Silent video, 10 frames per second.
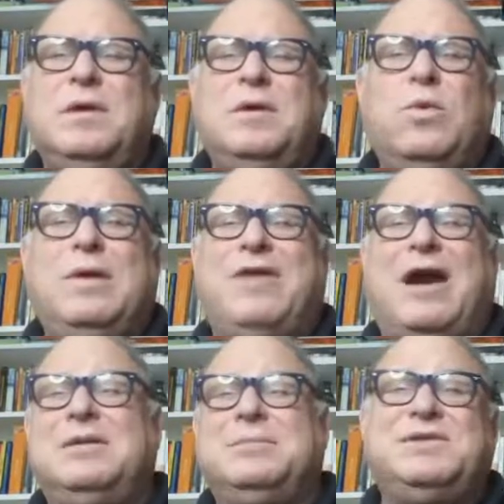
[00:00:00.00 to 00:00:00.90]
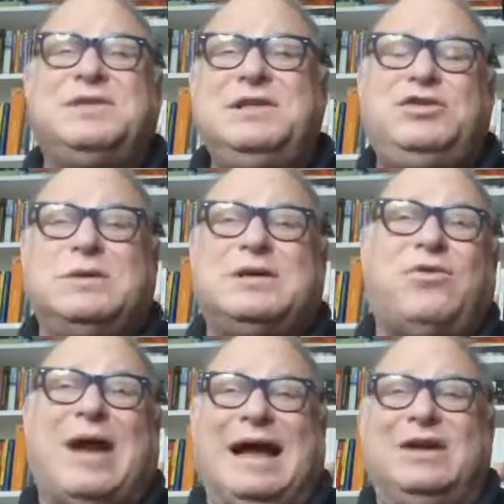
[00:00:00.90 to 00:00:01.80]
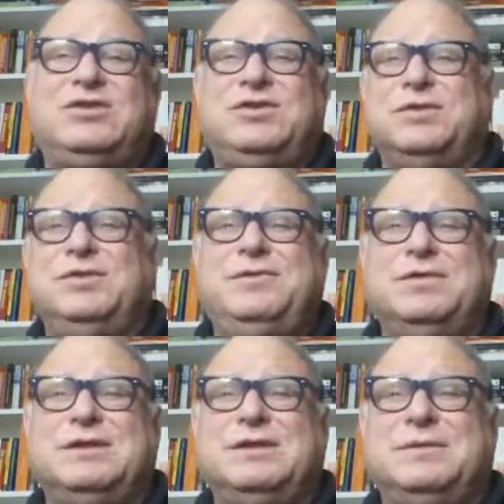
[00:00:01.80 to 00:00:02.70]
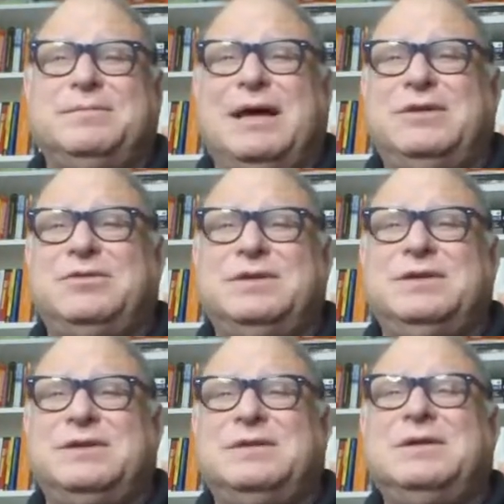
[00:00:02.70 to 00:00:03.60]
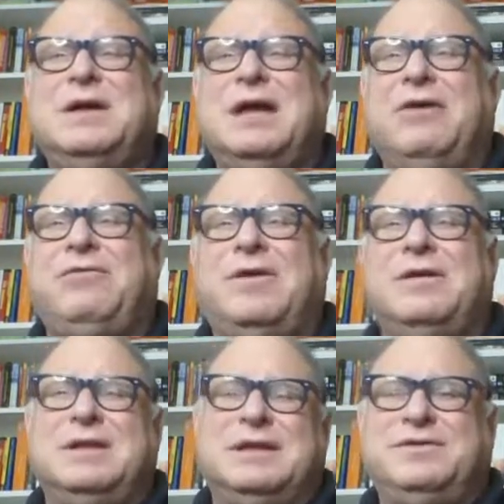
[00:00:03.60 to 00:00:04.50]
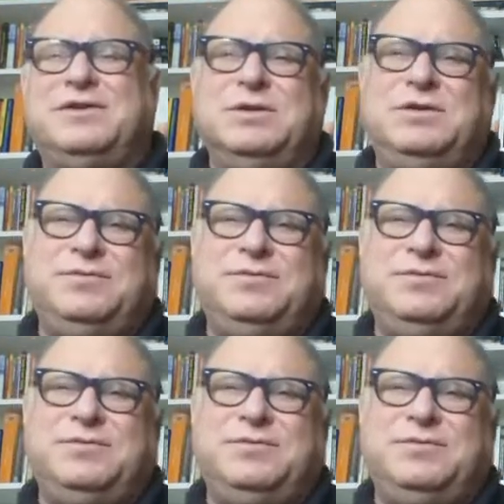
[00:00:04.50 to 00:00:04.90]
What variables lead to a crash? So if you look at the boundary here, how far, like, is it going too